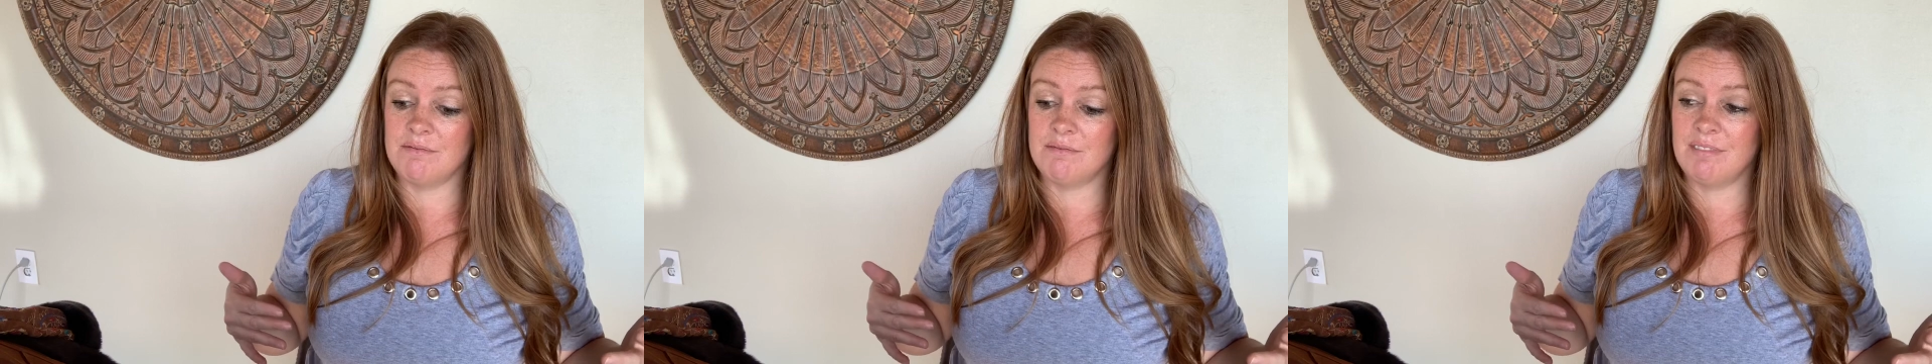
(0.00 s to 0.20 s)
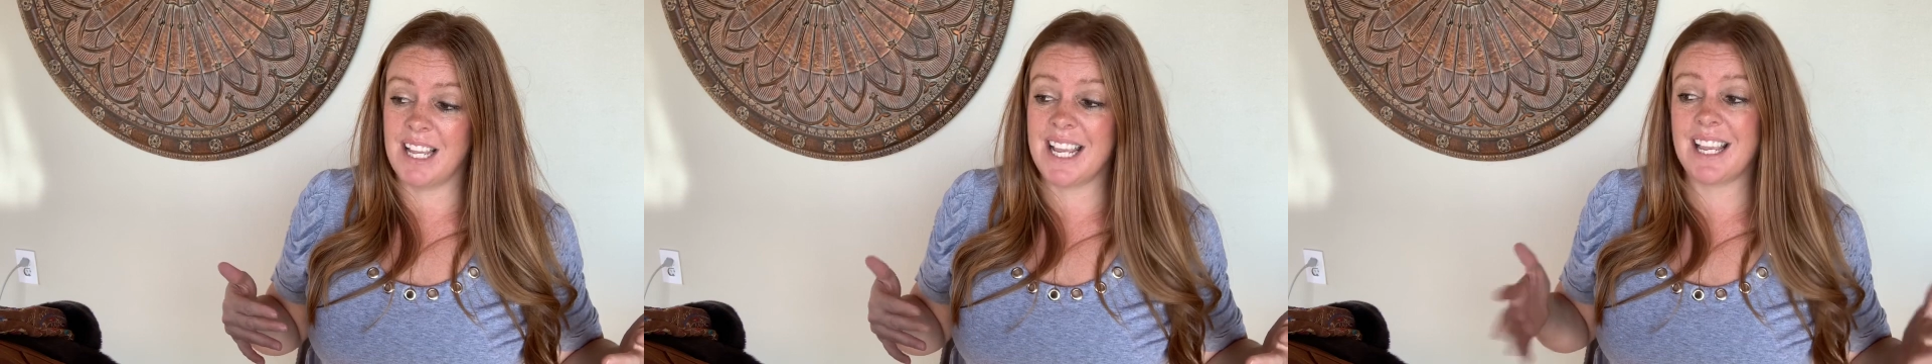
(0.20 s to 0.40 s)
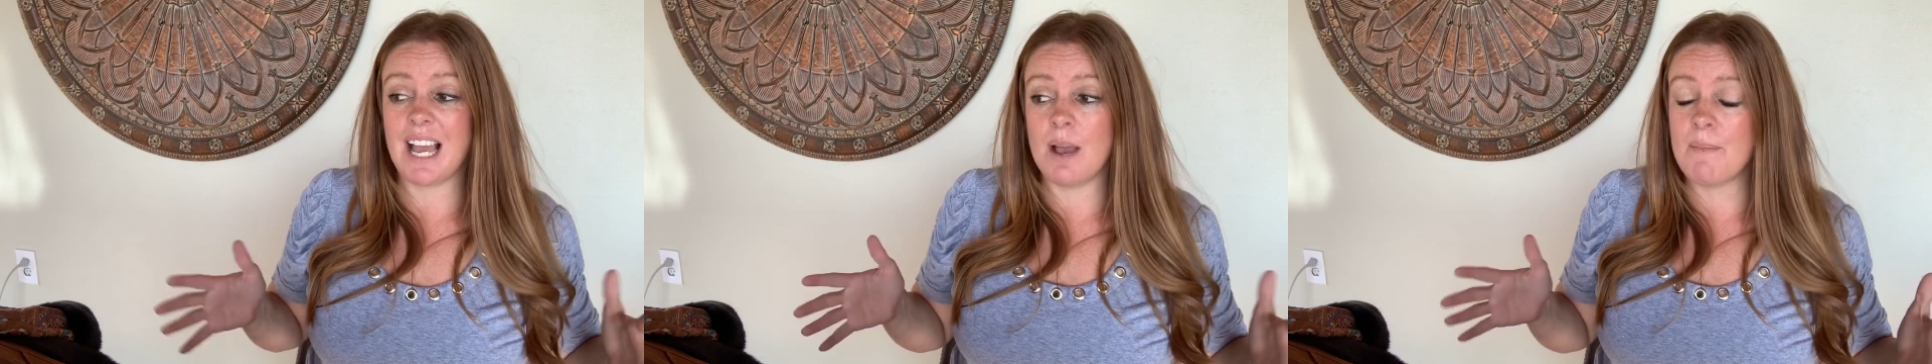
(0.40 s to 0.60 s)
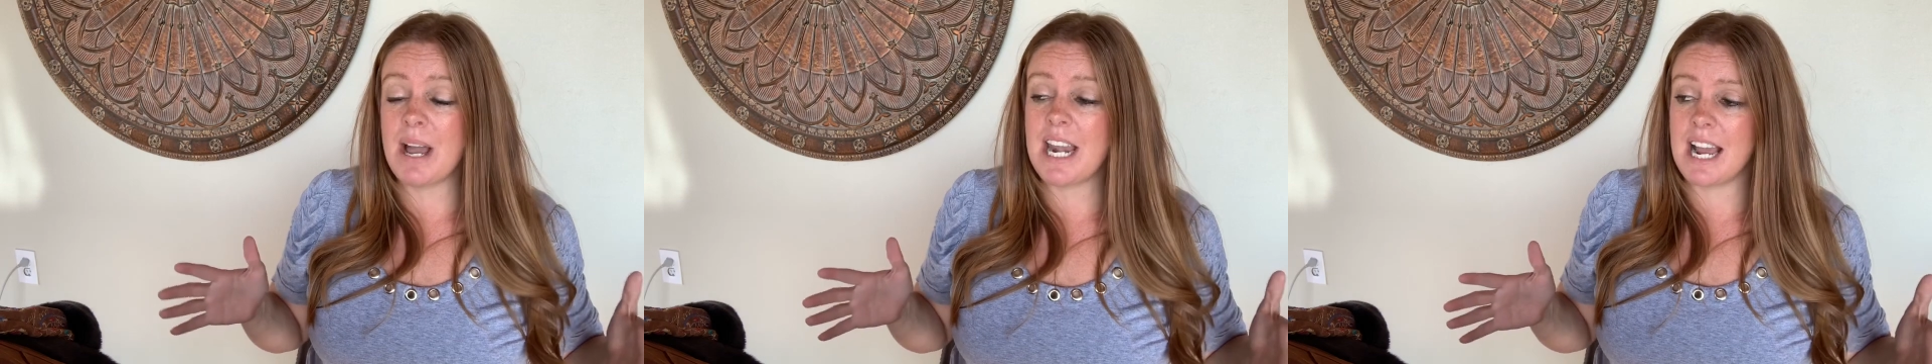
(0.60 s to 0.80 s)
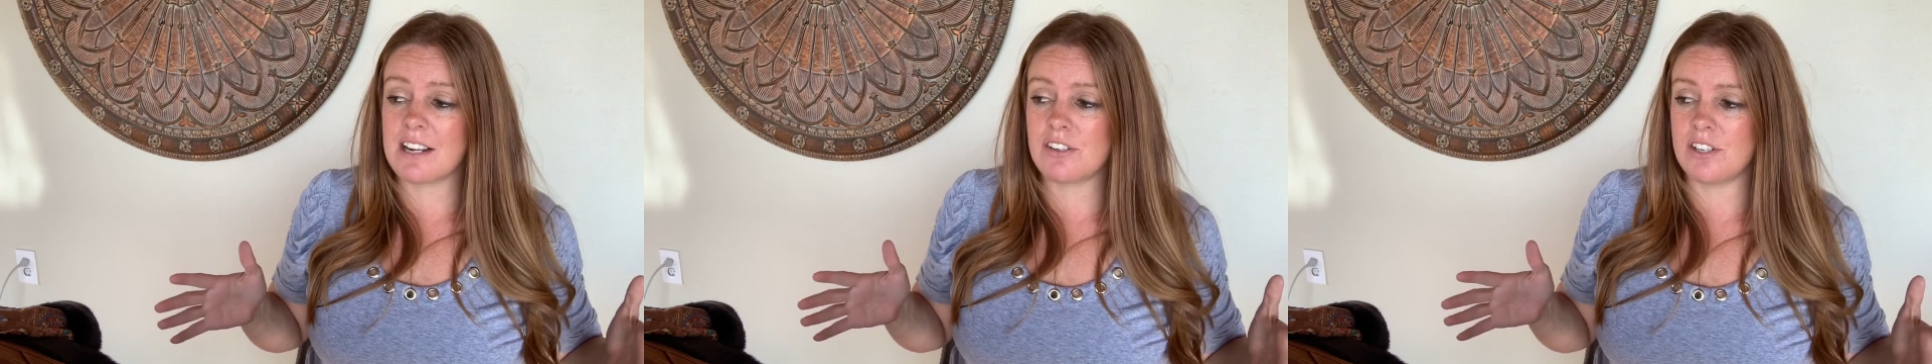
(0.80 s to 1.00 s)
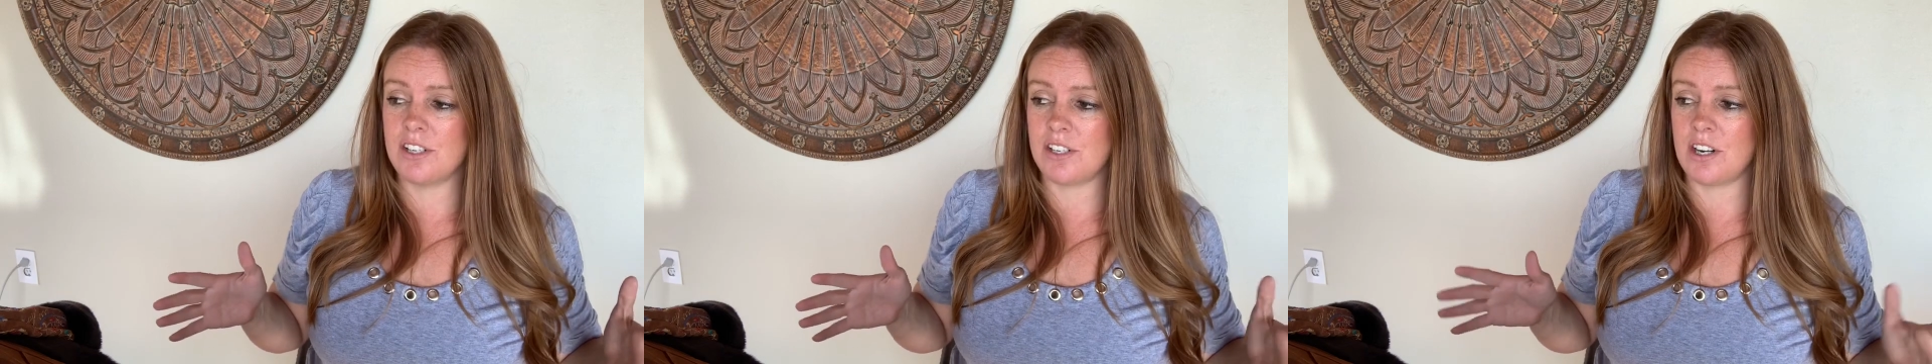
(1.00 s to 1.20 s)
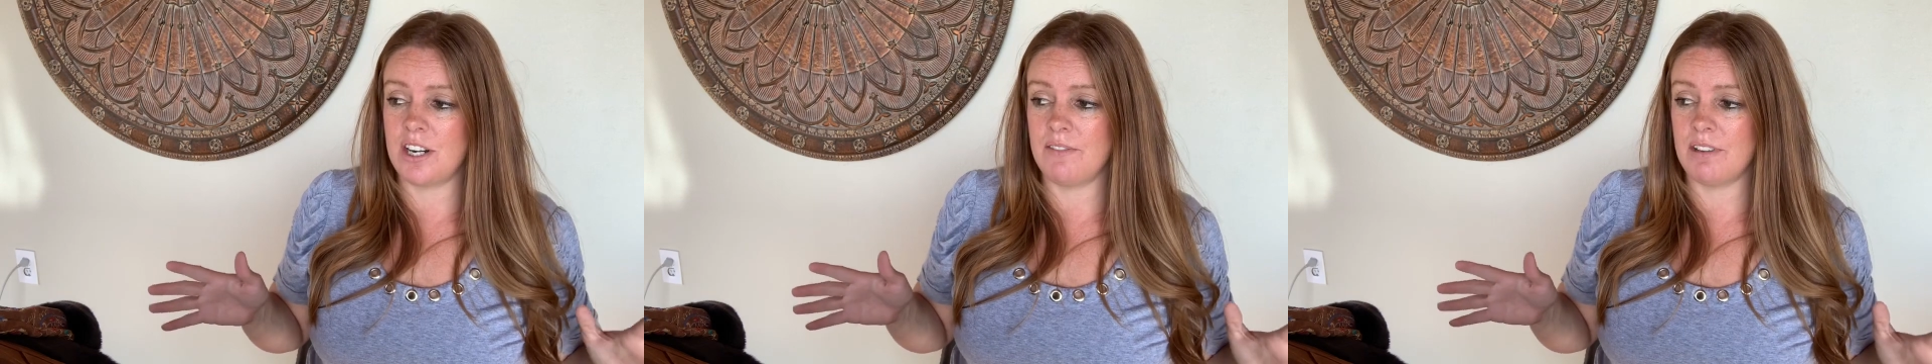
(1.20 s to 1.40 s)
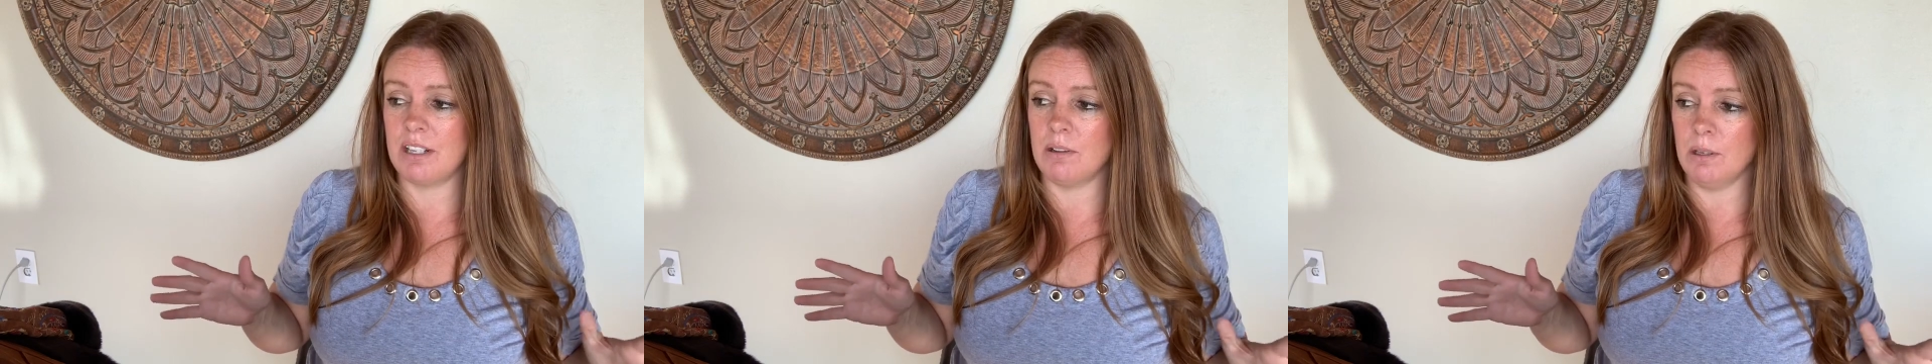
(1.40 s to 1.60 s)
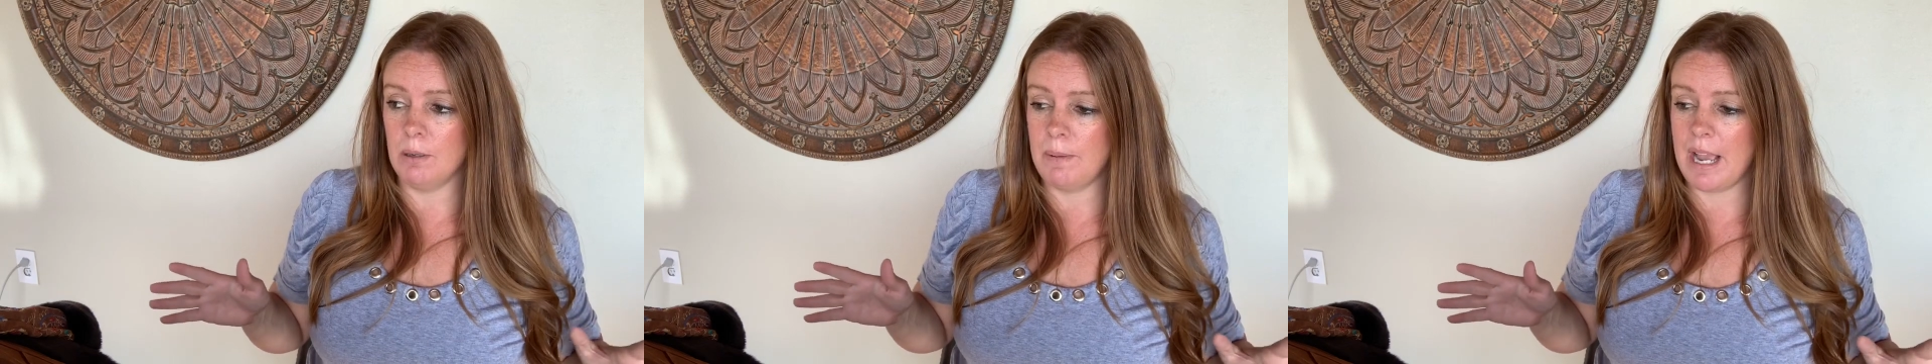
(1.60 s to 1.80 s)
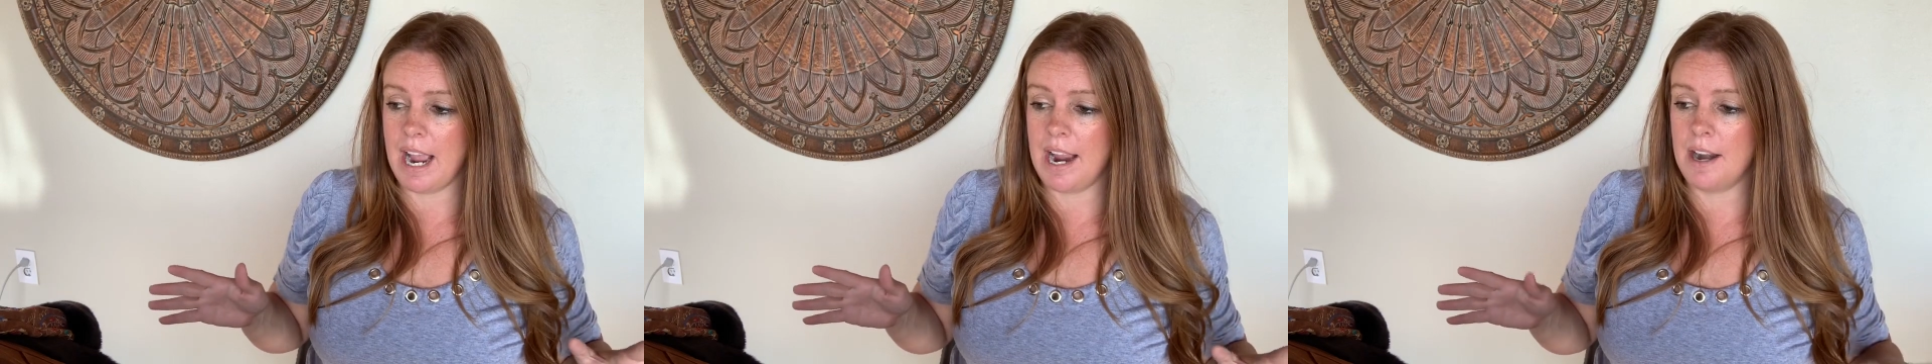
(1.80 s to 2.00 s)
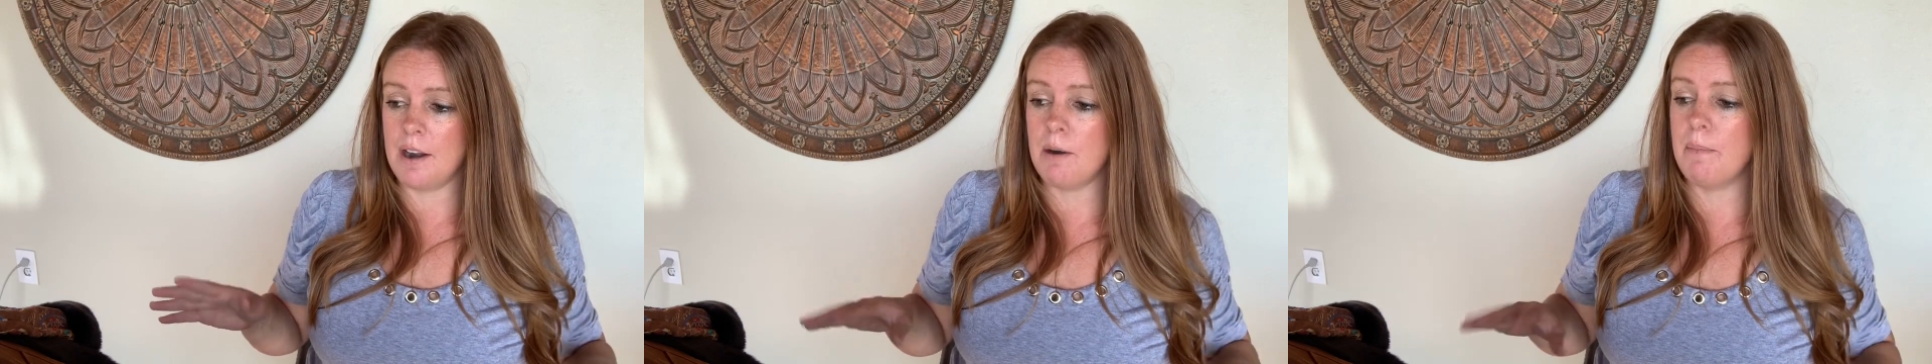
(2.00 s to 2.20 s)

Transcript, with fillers: like I might actually start even a little bit higher,